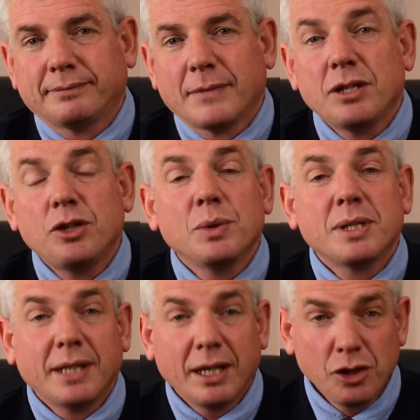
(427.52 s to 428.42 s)
She was in
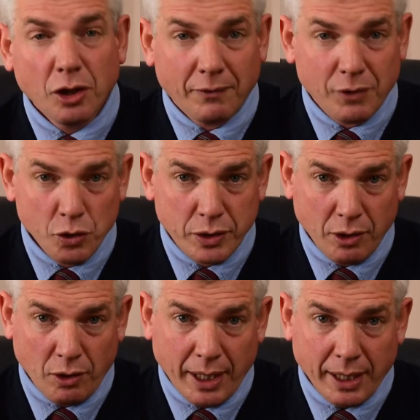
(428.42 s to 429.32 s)
danger of losing
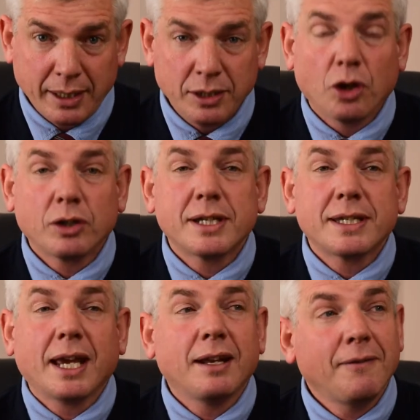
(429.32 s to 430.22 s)
her leg. The doctors
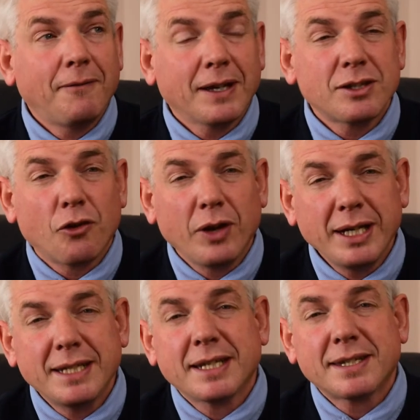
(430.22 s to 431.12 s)
had in fact already
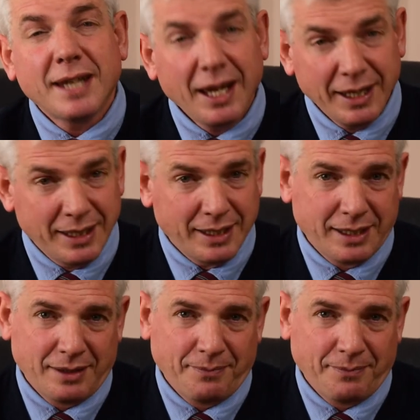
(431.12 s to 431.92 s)
decided